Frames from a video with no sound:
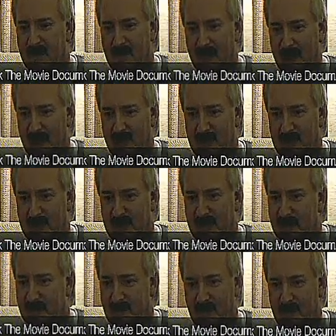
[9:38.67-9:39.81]
been badgered,
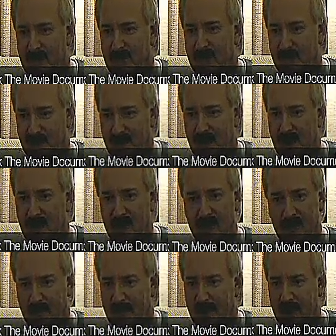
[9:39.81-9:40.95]
he's been beat up and
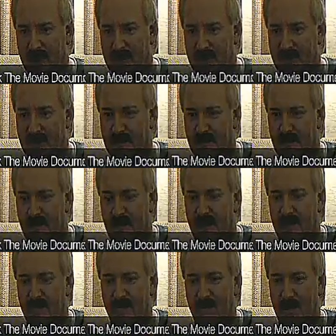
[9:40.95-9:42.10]
harassed
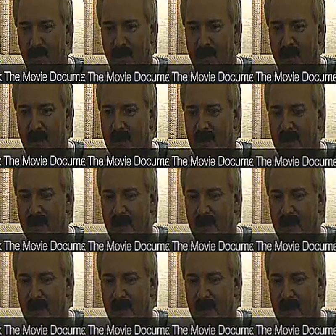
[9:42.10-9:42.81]
for